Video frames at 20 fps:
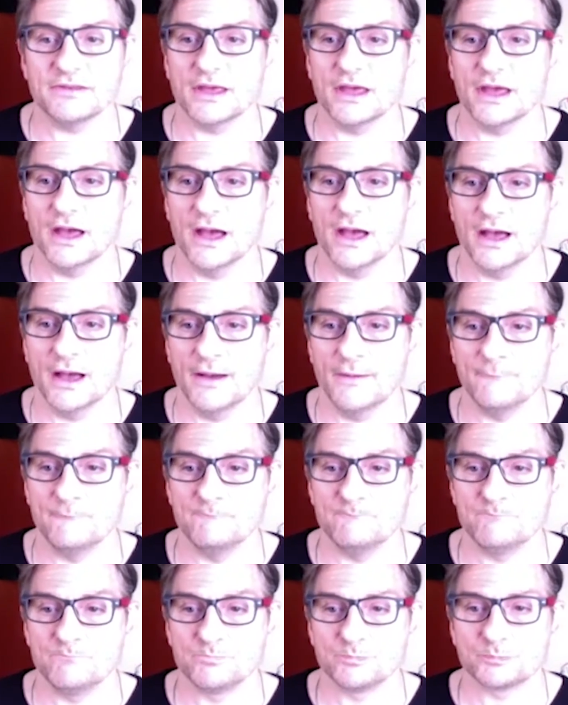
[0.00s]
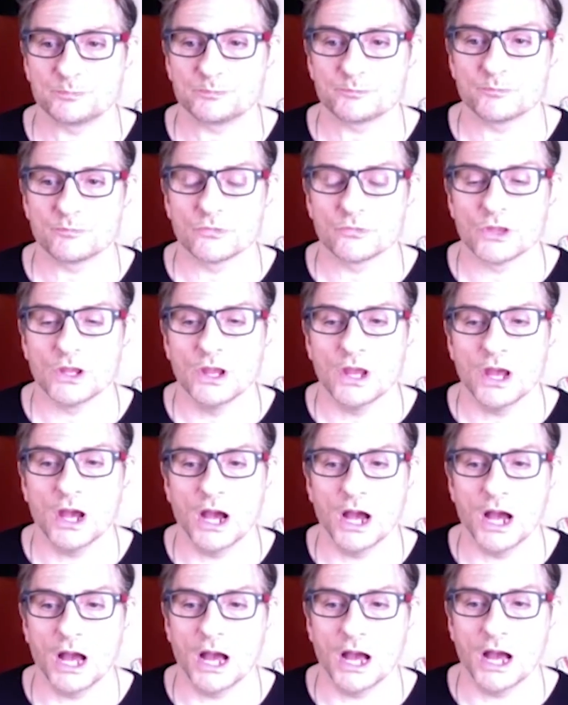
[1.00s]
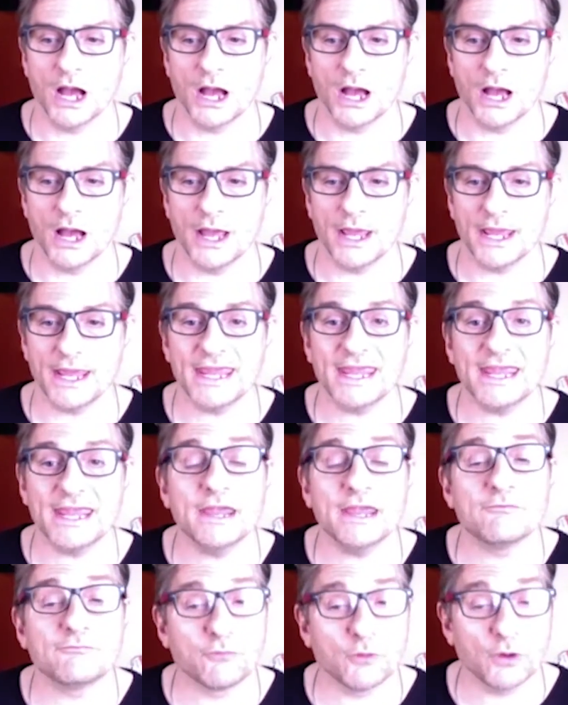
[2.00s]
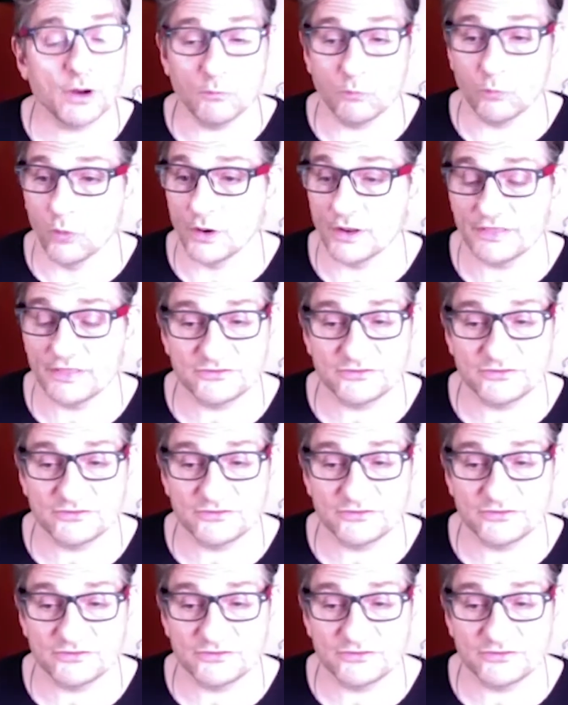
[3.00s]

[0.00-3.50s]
One of